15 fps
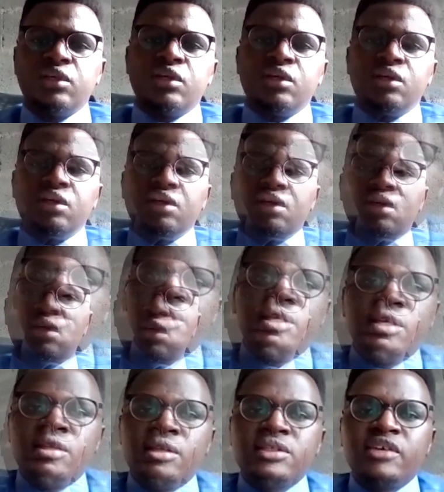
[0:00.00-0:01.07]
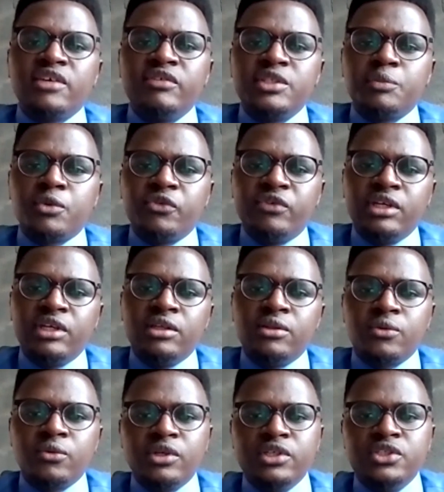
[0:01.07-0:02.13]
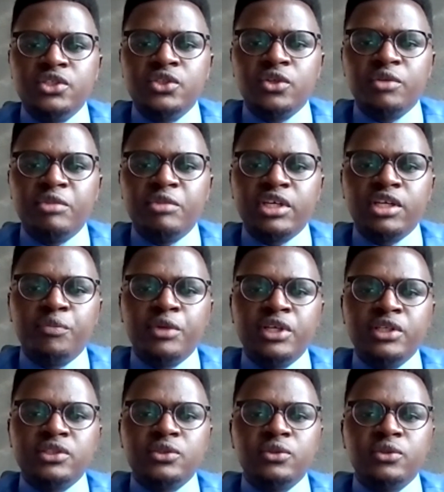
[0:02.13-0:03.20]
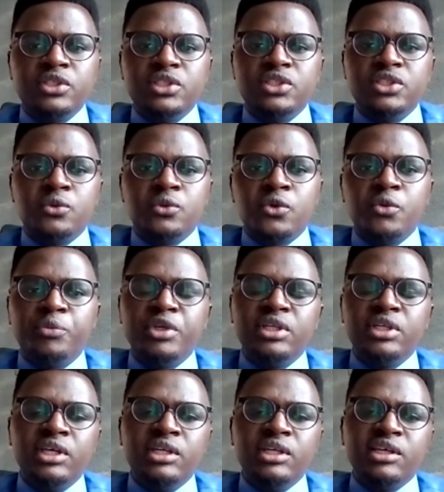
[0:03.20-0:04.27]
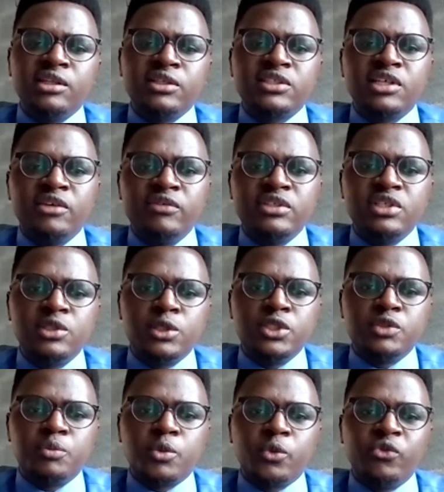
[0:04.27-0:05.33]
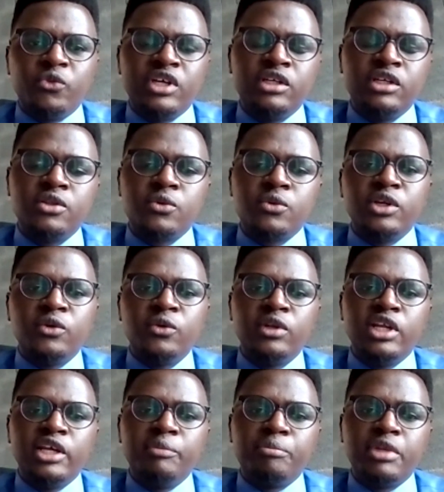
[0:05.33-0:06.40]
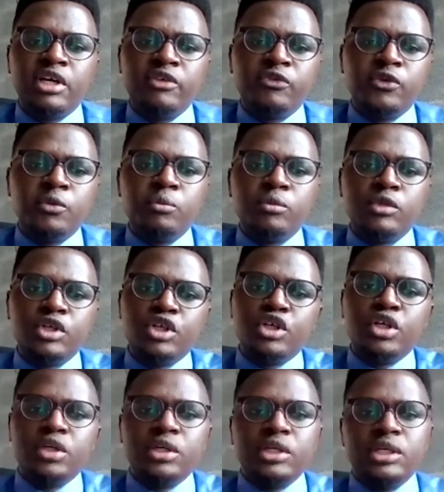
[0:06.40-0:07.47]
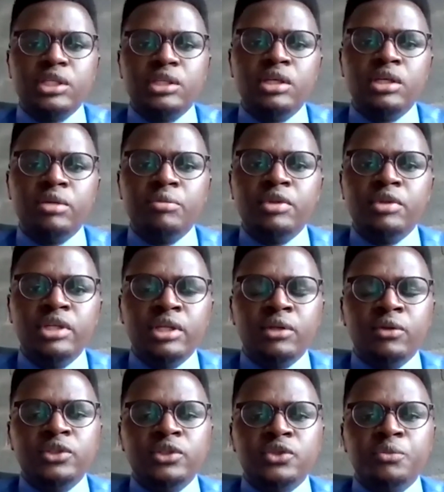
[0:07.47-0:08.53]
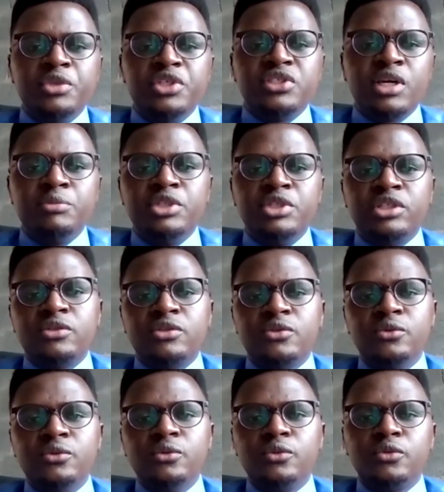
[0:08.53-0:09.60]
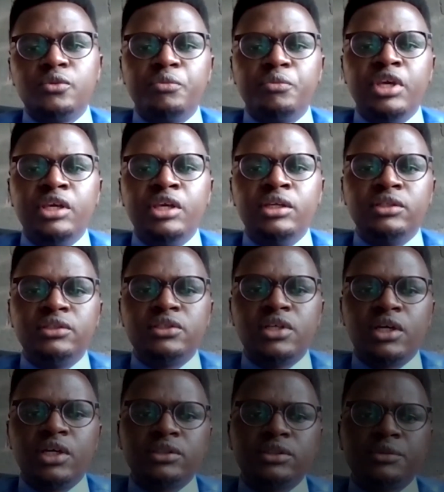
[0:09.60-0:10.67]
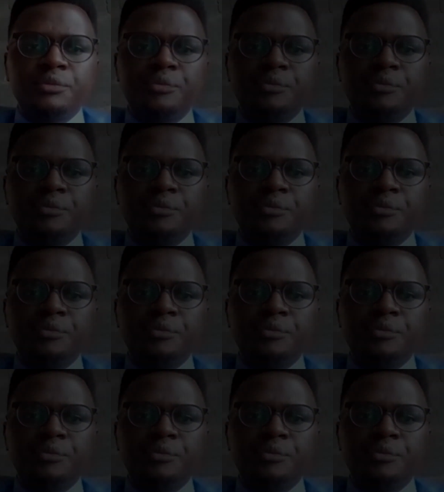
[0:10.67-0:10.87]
Finally, any other service provided through a digital marketplace. So this is to rope in any other service that is provided through an online platform. They'll also be subject to paying tax.